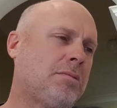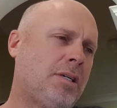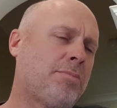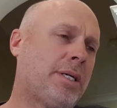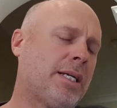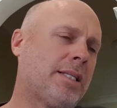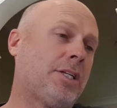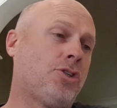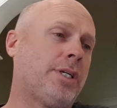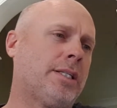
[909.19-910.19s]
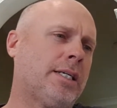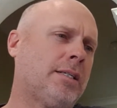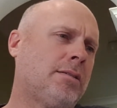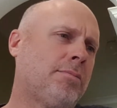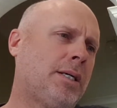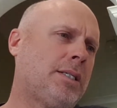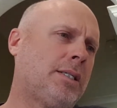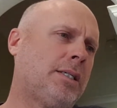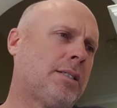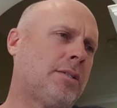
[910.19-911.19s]
It may get that, should get that.
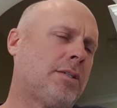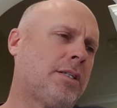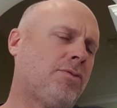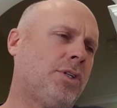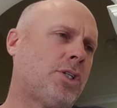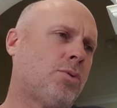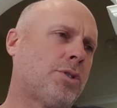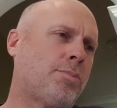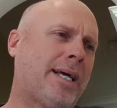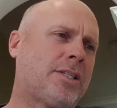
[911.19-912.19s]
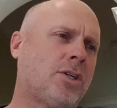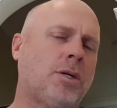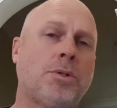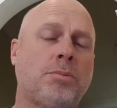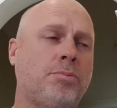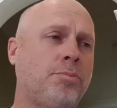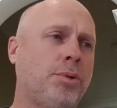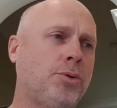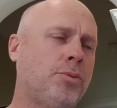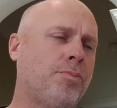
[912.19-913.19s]
Basically, it's a nicely finished watch, black dial with
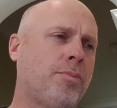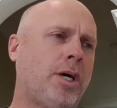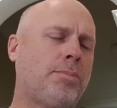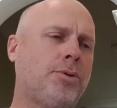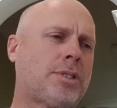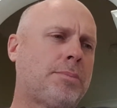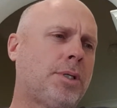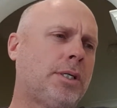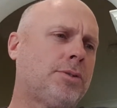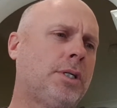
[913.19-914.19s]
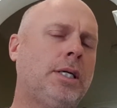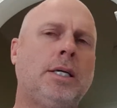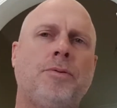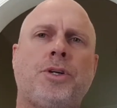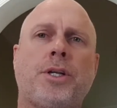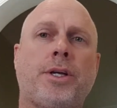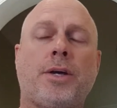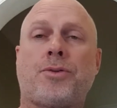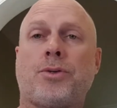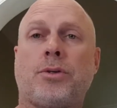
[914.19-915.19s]
blue, light blue subdials. You can go
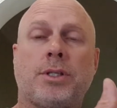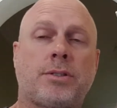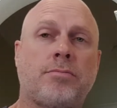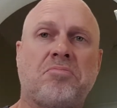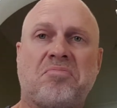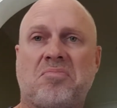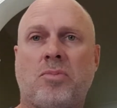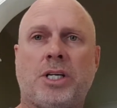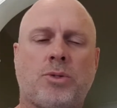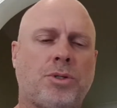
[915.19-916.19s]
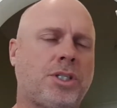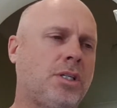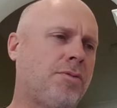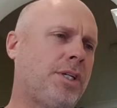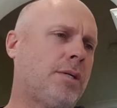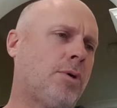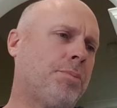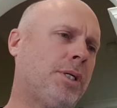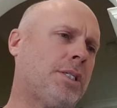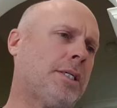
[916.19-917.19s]
through all this as you're watching the video, it might
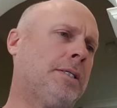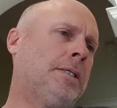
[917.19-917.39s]
be easier.